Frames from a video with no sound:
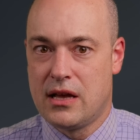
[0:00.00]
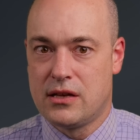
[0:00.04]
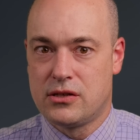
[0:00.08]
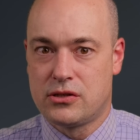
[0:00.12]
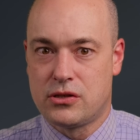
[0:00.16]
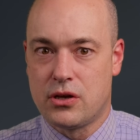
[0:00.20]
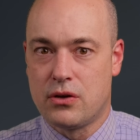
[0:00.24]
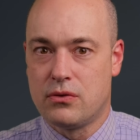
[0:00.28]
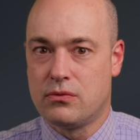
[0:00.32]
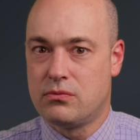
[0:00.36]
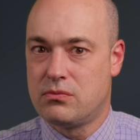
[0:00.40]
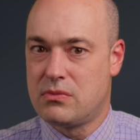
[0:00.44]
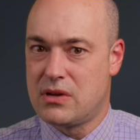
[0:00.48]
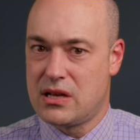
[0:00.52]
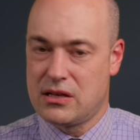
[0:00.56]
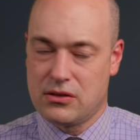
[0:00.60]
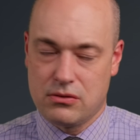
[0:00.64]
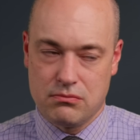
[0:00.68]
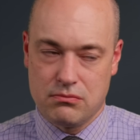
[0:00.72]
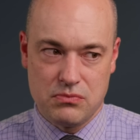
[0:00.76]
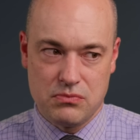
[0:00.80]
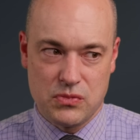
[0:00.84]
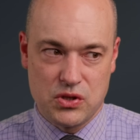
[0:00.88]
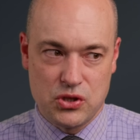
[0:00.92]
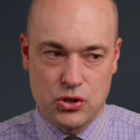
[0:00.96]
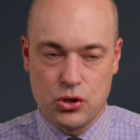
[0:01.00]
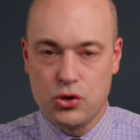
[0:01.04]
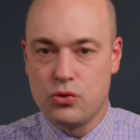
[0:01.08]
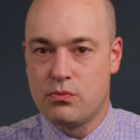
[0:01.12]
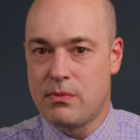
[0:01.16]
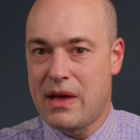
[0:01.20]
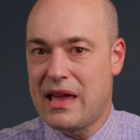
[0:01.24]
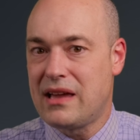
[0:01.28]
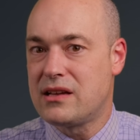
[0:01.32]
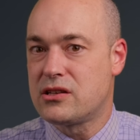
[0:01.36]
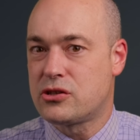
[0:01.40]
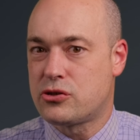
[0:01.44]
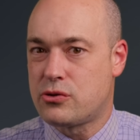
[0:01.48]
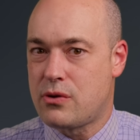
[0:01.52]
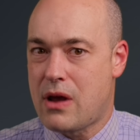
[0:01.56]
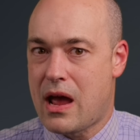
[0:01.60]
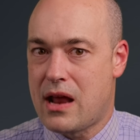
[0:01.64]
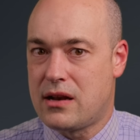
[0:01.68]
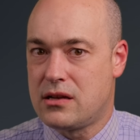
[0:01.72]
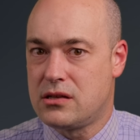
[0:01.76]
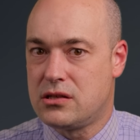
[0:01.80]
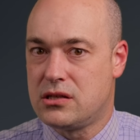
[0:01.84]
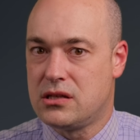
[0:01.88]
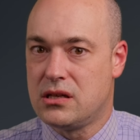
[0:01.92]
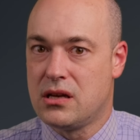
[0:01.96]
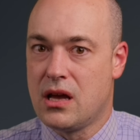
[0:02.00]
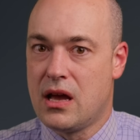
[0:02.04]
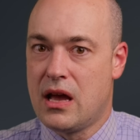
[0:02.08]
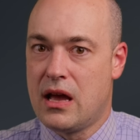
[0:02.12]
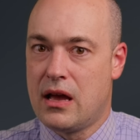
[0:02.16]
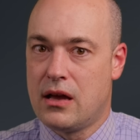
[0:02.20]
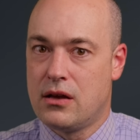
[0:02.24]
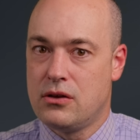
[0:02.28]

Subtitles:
So to make a strategy,